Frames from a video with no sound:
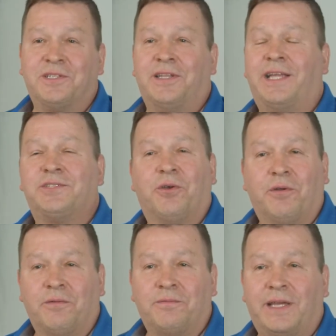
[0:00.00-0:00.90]
and that's
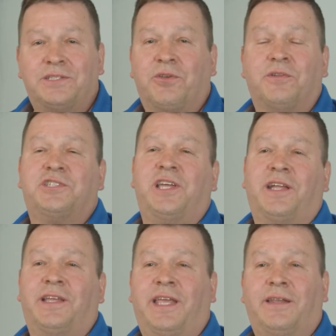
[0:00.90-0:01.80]
all
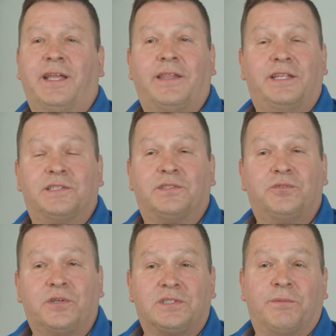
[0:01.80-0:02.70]
checked. It ain't like they just
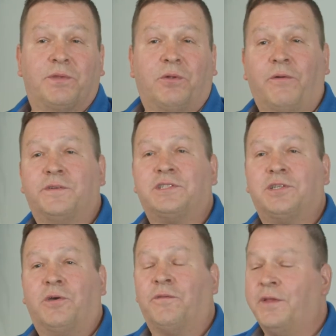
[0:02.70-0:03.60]
took something off a
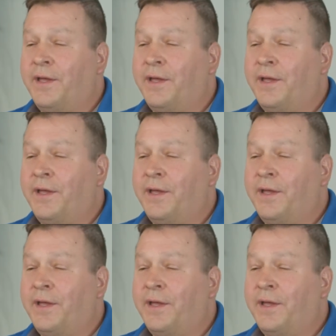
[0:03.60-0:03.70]
shelf,